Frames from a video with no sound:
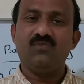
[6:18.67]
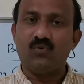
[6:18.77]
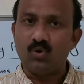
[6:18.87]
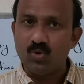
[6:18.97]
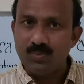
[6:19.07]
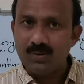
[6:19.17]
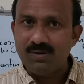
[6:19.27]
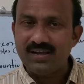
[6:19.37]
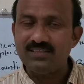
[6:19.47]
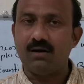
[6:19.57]
followed
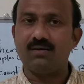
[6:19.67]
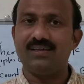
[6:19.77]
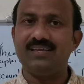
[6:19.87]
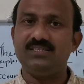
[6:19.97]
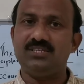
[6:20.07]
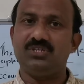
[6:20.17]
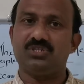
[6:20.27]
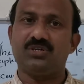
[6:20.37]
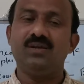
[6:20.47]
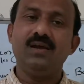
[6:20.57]
by the
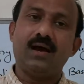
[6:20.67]
organization